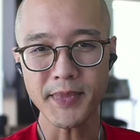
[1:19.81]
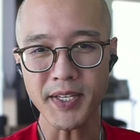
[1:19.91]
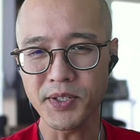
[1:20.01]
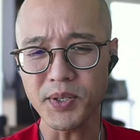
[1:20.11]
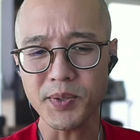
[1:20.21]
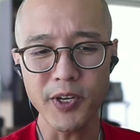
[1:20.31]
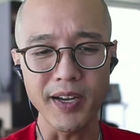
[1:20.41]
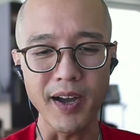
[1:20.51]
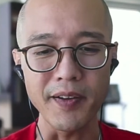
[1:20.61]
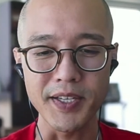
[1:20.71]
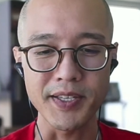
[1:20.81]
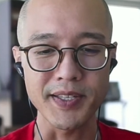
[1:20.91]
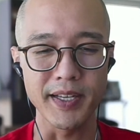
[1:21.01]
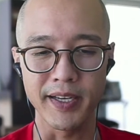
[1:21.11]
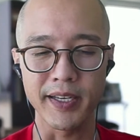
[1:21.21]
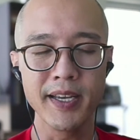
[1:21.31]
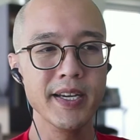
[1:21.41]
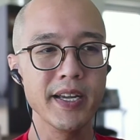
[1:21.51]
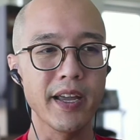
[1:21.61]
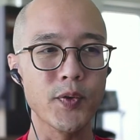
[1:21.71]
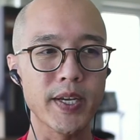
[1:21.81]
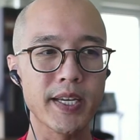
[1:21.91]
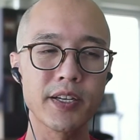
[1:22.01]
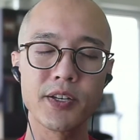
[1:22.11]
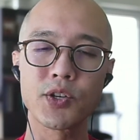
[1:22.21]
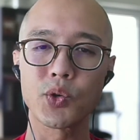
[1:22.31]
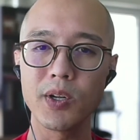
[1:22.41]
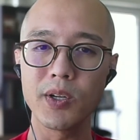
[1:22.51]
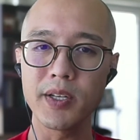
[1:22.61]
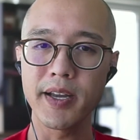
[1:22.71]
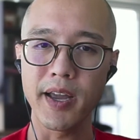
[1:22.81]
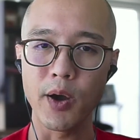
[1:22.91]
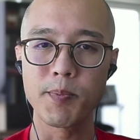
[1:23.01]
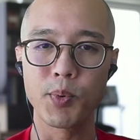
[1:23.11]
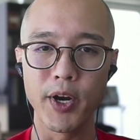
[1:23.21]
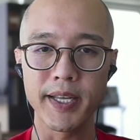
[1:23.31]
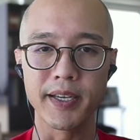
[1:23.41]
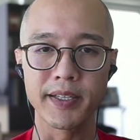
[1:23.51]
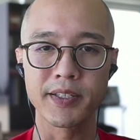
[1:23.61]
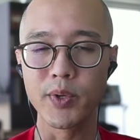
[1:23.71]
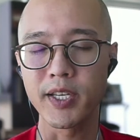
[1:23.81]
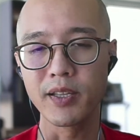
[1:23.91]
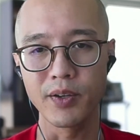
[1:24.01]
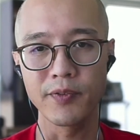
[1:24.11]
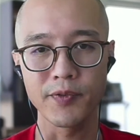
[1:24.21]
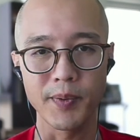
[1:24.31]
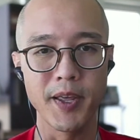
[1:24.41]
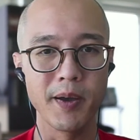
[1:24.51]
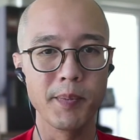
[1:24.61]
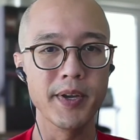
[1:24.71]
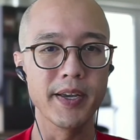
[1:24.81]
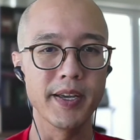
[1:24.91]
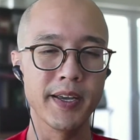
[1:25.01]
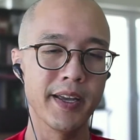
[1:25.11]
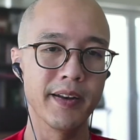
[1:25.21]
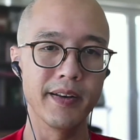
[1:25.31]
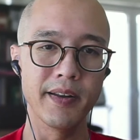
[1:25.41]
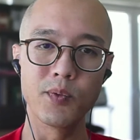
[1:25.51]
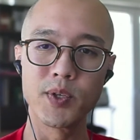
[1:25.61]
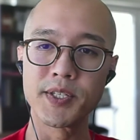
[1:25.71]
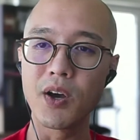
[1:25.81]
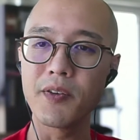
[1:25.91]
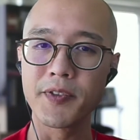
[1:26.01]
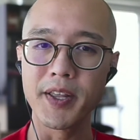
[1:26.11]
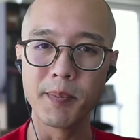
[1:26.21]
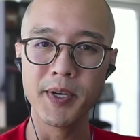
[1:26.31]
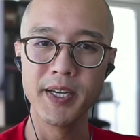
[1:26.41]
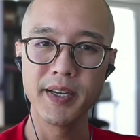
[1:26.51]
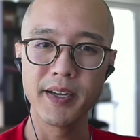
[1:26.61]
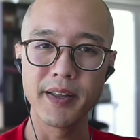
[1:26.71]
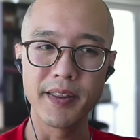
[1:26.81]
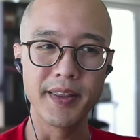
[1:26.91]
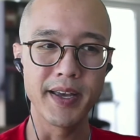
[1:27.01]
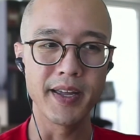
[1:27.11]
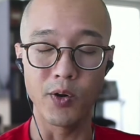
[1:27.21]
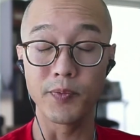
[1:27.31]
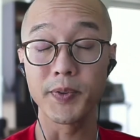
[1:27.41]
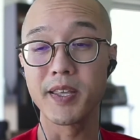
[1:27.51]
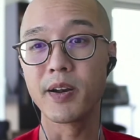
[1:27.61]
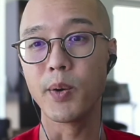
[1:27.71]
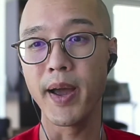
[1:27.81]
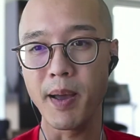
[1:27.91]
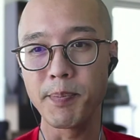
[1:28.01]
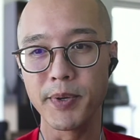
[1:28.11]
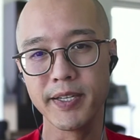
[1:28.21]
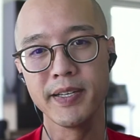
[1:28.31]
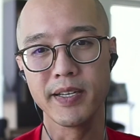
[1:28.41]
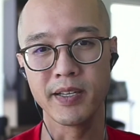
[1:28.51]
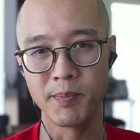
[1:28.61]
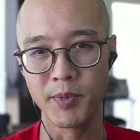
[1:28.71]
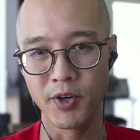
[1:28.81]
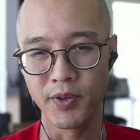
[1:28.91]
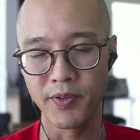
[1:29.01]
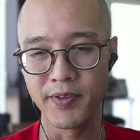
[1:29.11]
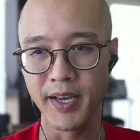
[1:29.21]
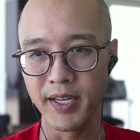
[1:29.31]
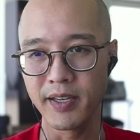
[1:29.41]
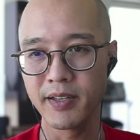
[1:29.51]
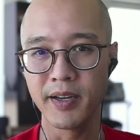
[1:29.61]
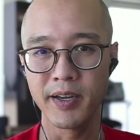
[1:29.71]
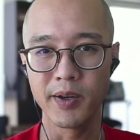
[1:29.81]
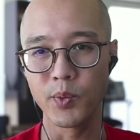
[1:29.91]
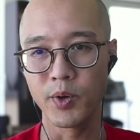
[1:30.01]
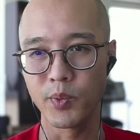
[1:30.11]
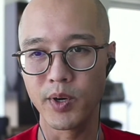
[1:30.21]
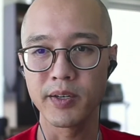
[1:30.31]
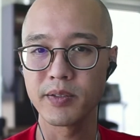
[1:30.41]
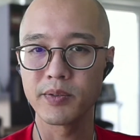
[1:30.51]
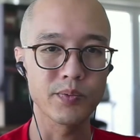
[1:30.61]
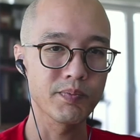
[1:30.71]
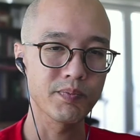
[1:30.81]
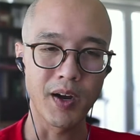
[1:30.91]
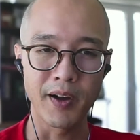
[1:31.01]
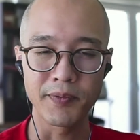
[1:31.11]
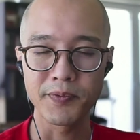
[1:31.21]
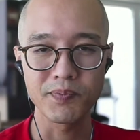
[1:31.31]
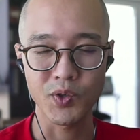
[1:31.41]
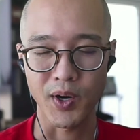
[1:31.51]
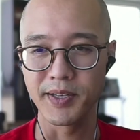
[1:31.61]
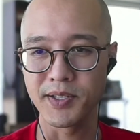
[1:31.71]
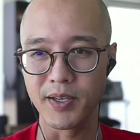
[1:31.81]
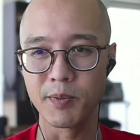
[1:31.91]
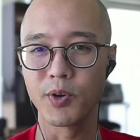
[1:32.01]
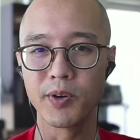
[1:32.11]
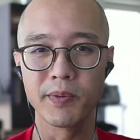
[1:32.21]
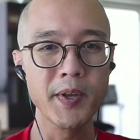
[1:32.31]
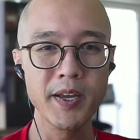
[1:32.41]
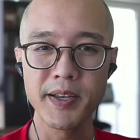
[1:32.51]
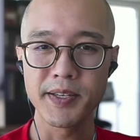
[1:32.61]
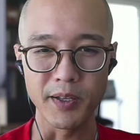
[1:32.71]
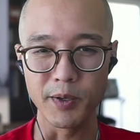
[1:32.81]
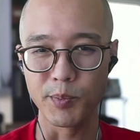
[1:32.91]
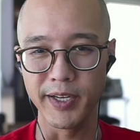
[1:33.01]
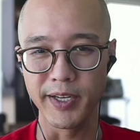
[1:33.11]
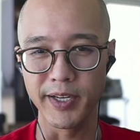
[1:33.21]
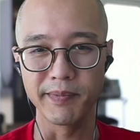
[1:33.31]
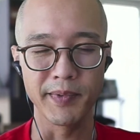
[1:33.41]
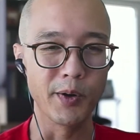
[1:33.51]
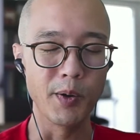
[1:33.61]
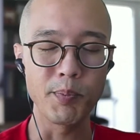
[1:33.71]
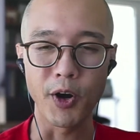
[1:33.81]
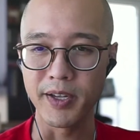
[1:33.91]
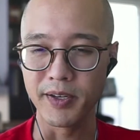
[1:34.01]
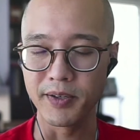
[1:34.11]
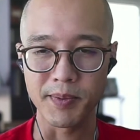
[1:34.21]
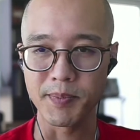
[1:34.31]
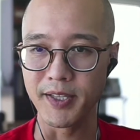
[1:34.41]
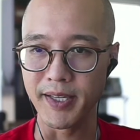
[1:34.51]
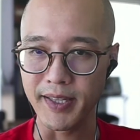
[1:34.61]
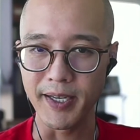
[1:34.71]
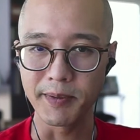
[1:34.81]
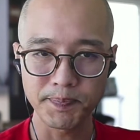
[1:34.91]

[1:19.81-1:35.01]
So it's pretty obvious that like, if we can control how we break things and we can learn from them and resolve them, then hopefully they don't happen in the middle of the night when we're off trying to sleep or celebrate, a party or something like that.